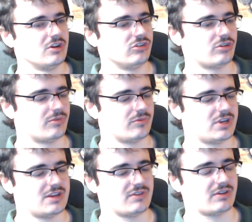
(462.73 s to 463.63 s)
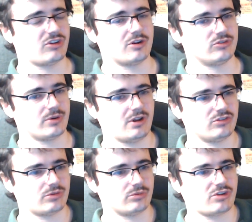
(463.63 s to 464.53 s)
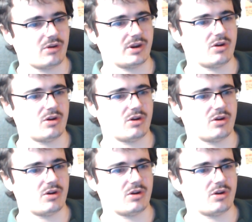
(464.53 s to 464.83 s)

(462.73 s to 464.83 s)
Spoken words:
some of them didn't even have time to realise what was going